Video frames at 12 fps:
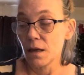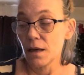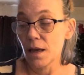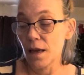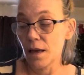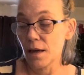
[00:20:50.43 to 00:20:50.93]

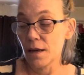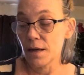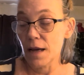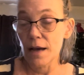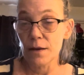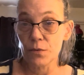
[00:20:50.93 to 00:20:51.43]

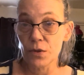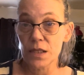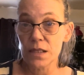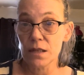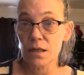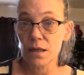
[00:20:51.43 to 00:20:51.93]
And I will
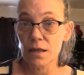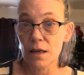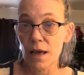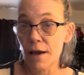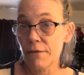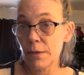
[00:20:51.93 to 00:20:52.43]
see
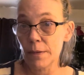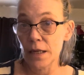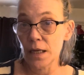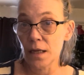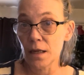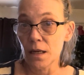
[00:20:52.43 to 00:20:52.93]

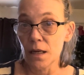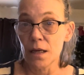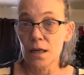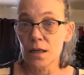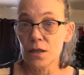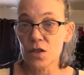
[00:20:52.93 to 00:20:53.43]
everybody
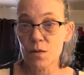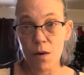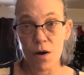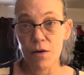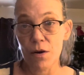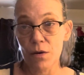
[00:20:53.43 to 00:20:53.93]

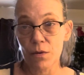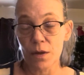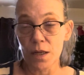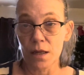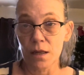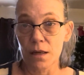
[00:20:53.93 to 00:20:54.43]
tomorrow.
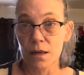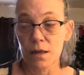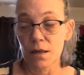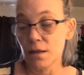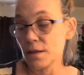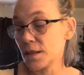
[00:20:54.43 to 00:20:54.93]

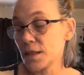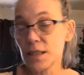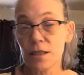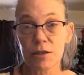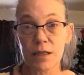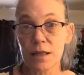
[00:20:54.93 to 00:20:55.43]

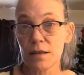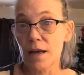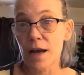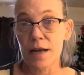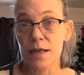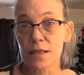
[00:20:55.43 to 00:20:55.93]
Until then,
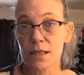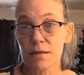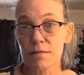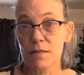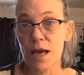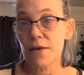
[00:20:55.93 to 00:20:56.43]
guys,
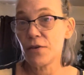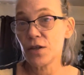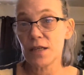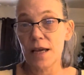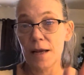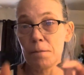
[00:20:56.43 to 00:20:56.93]
have a
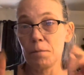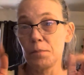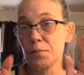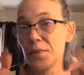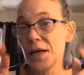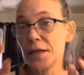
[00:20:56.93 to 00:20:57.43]
good day.
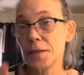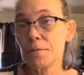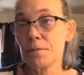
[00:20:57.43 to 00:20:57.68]
Bye.